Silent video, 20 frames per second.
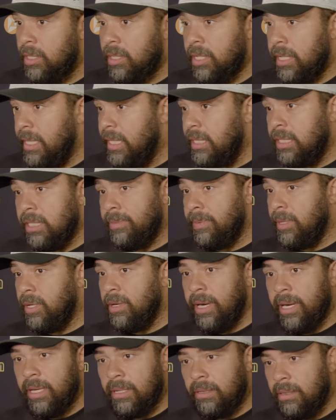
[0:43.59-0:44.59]
Condition's been
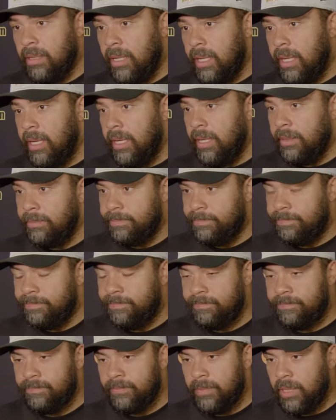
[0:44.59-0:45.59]
great.
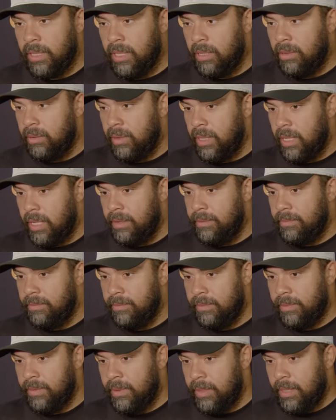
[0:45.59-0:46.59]
Been
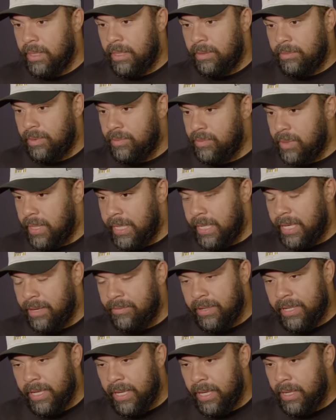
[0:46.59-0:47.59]
running
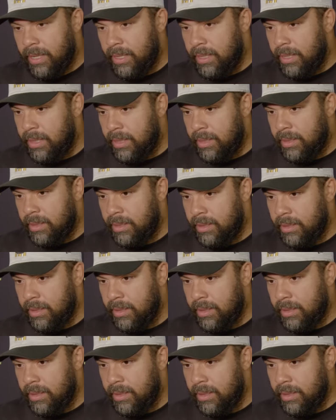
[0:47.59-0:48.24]
every day, and